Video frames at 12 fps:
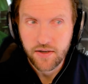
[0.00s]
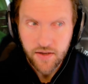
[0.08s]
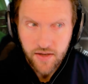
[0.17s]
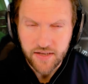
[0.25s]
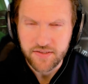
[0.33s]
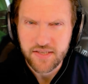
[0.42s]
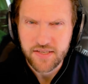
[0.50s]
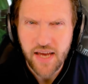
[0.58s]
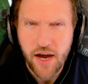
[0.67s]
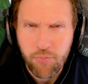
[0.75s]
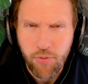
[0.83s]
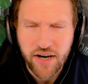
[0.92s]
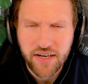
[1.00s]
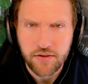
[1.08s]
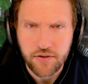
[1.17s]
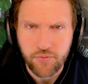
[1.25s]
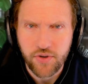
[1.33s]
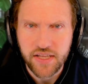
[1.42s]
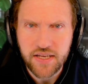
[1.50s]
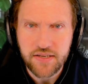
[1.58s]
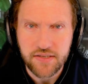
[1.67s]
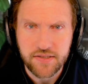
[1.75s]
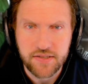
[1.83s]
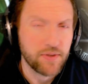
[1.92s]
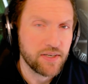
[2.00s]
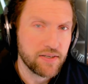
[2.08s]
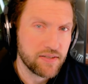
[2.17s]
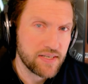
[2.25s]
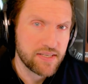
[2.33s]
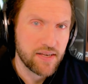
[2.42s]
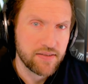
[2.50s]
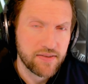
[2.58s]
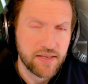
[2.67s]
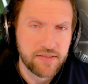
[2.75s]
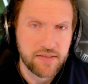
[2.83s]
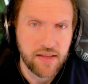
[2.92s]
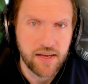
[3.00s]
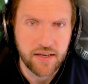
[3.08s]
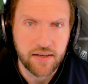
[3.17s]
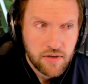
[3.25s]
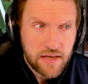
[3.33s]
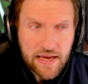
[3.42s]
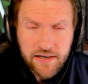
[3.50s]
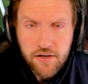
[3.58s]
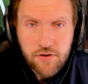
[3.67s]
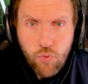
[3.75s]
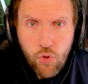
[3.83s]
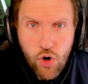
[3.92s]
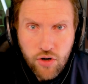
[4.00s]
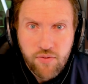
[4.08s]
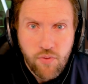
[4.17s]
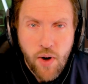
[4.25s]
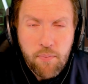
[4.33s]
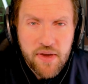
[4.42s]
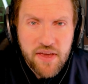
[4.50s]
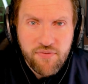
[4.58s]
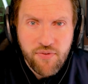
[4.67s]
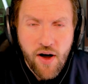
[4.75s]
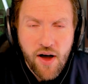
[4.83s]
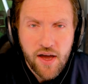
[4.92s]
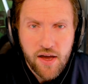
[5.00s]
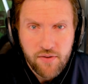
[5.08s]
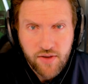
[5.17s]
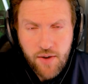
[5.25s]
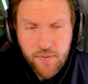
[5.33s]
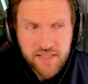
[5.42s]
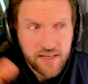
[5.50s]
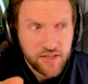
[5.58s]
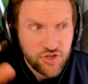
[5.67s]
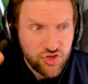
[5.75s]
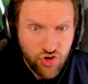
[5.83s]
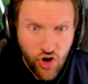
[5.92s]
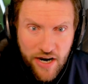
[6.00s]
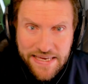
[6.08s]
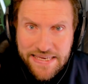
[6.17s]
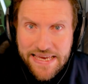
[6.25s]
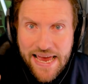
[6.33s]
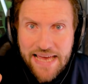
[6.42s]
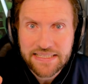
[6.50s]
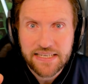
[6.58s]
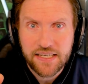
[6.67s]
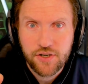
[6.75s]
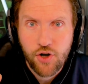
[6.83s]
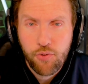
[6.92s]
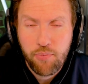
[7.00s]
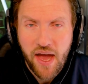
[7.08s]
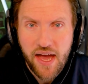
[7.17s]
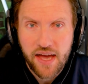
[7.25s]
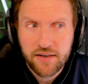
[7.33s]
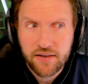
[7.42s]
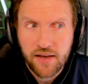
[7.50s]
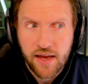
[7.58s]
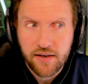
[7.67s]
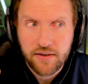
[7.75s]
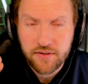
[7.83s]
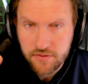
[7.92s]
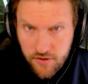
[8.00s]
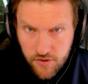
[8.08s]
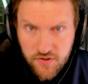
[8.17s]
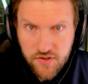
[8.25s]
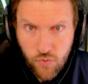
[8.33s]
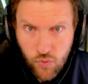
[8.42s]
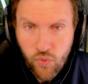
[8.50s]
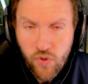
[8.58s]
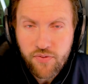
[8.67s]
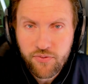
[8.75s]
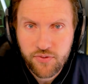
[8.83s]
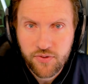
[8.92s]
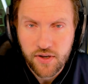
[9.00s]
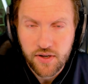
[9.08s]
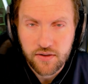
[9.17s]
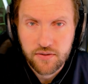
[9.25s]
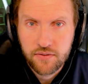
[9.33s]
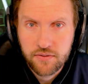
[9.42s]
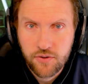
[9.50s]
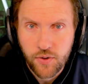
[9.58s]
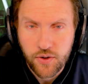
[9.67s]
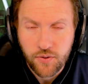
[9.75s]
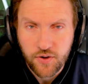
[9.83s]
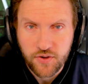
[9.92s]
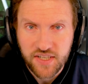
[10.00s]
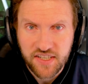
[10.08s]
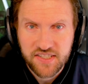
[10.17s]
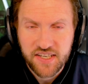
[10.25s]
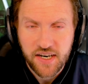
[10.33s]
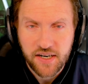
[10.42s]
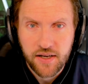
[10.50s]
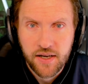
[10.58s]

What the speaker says: and see how practical it really is. So we're going to test out things like, can it work for 1B5? Can we take a gigantic notepad and use it with the Huion Note X10?